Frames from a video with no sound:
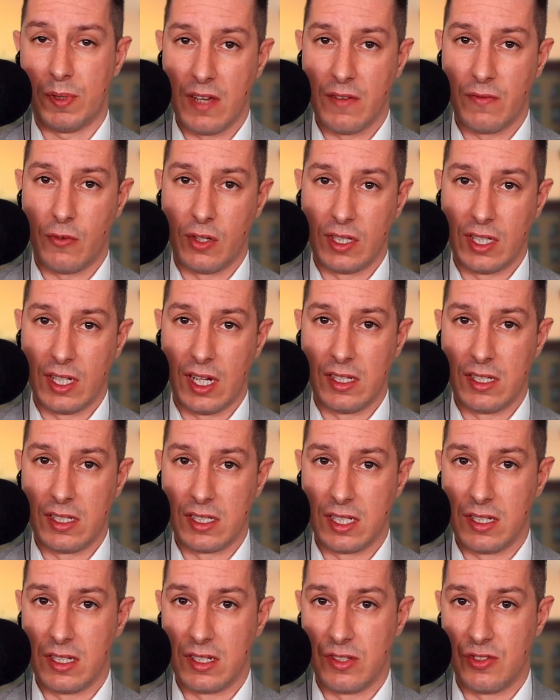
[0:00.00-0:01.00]
for Italian
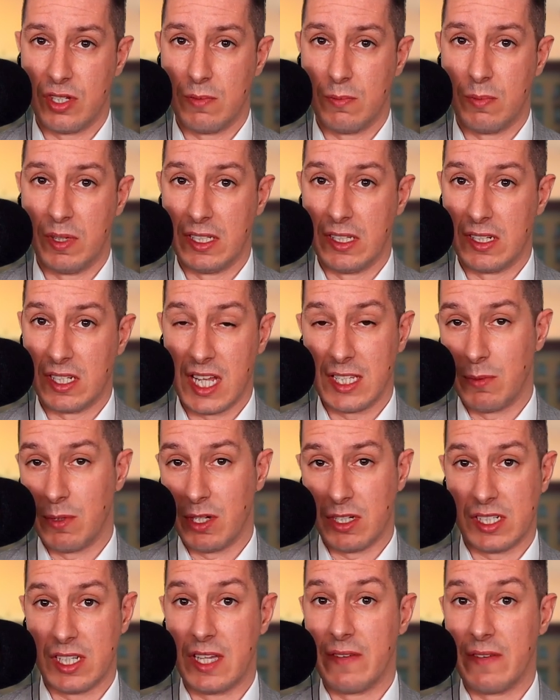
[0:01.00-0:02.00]
citizenship by descent,
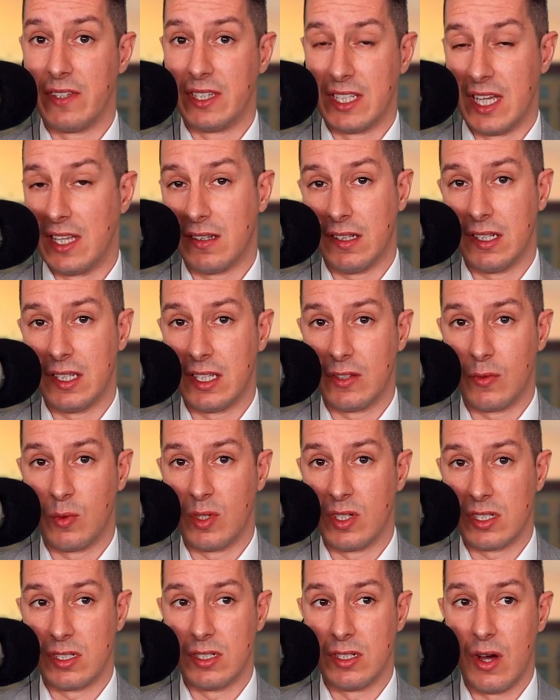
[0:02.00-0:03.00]
because evidently there
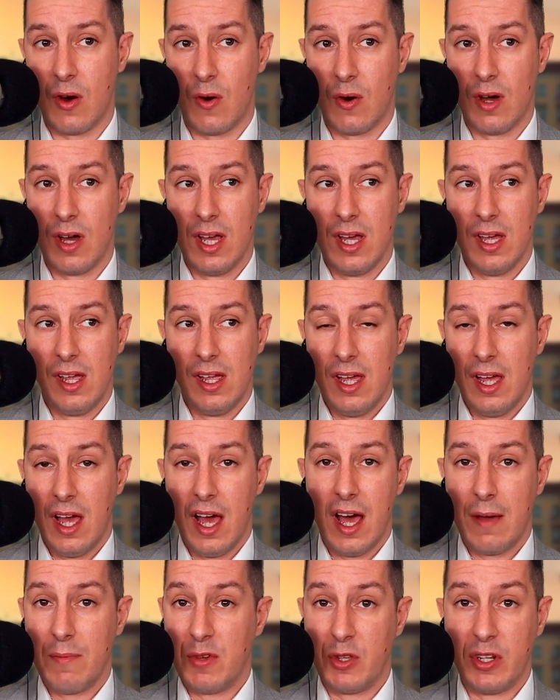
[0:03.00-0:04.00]
is no
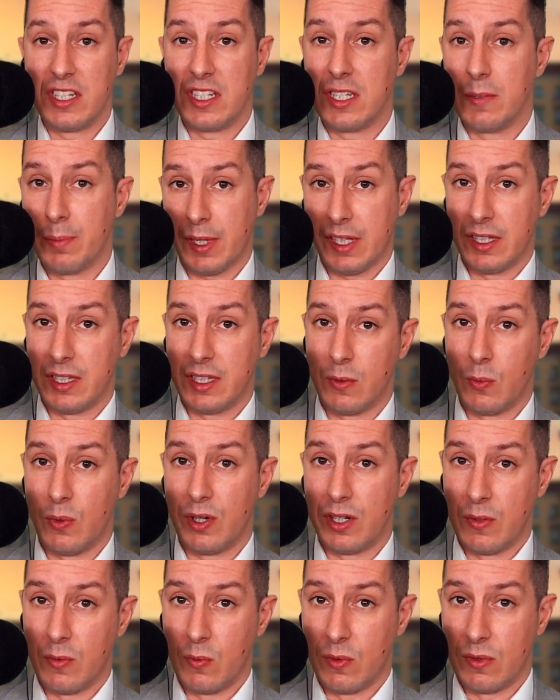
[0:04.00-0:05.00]
municipality where
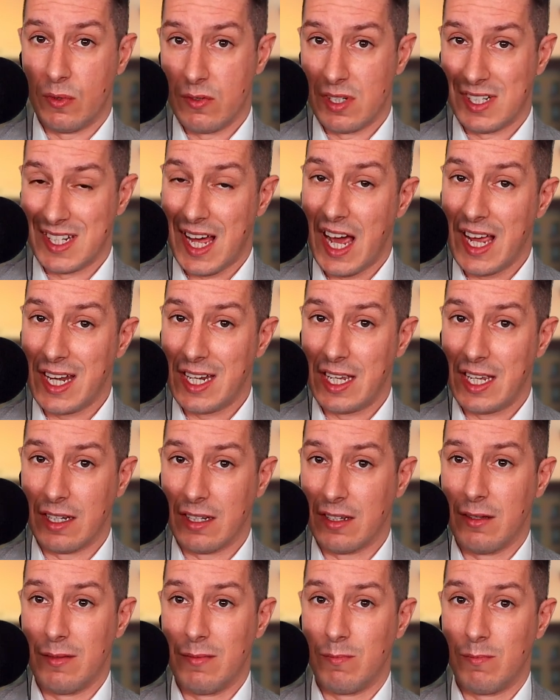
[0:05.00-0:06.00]
you were
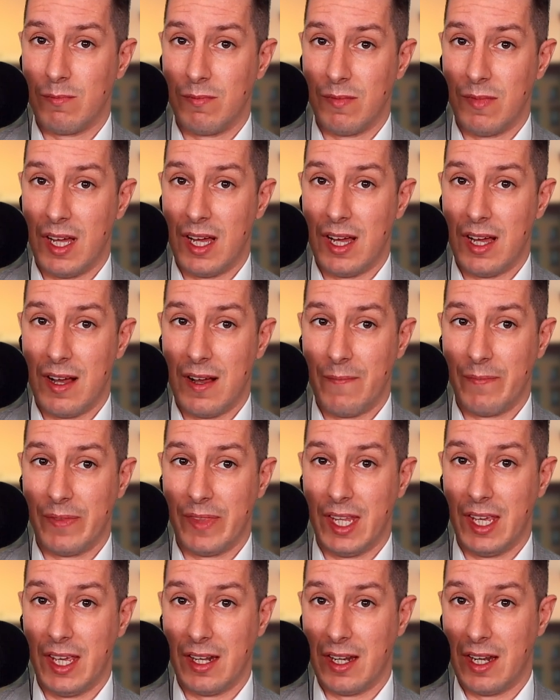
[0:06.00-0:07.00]
residing
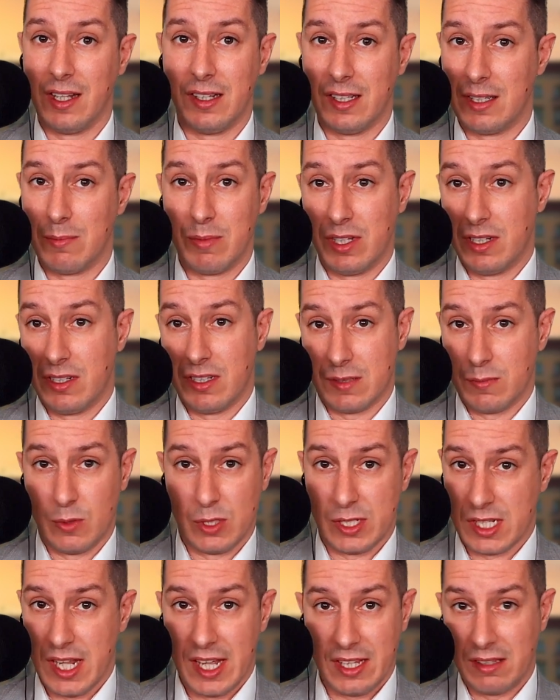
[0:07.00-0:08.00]
in Italy, because
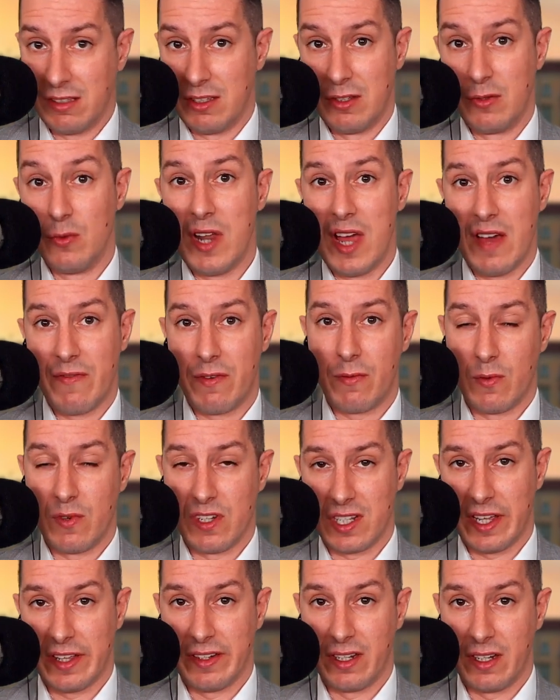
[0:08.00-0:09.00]
most likely you never
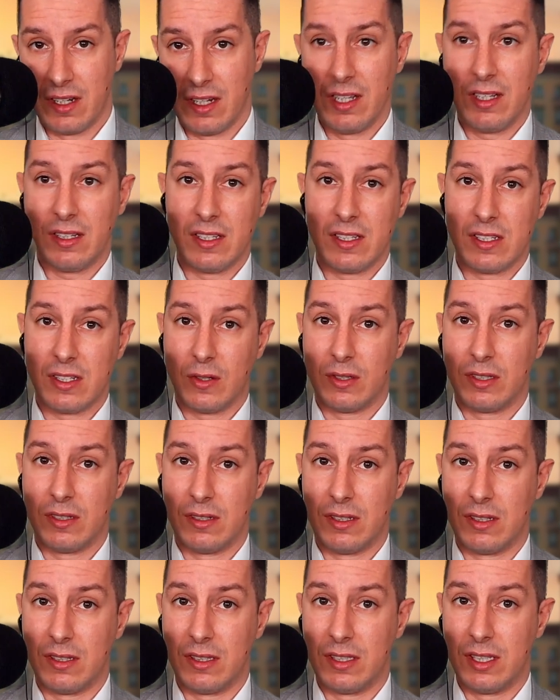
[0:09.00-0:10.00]
resided in Italy. So
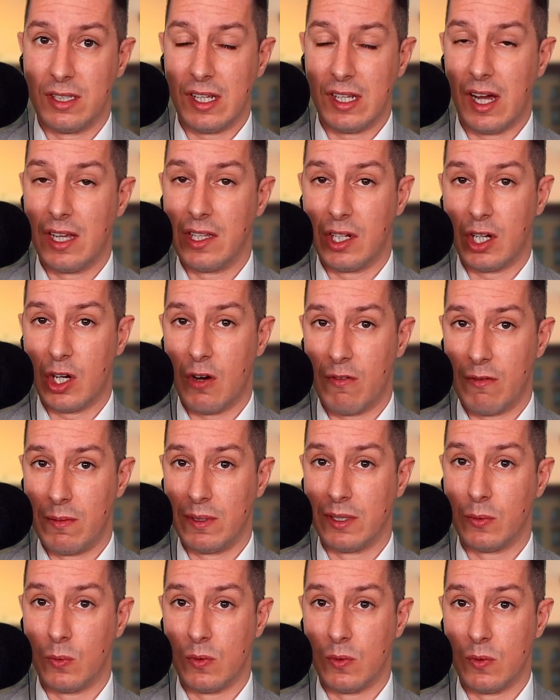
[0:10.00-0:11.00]
the Italian
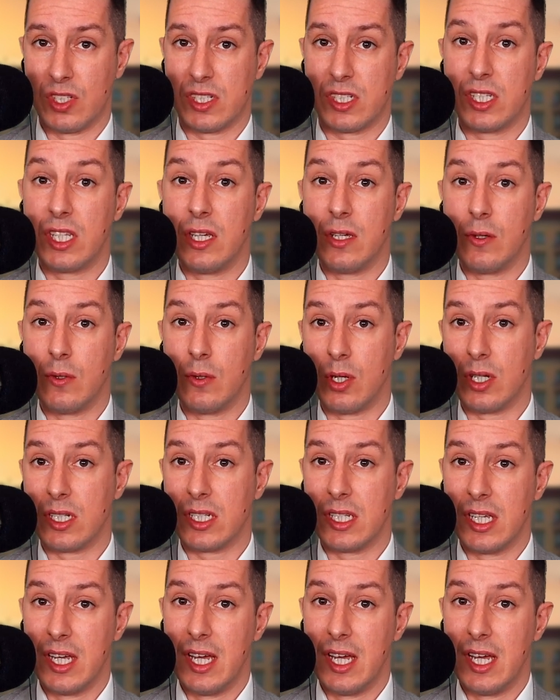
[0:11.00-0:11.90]
government will just use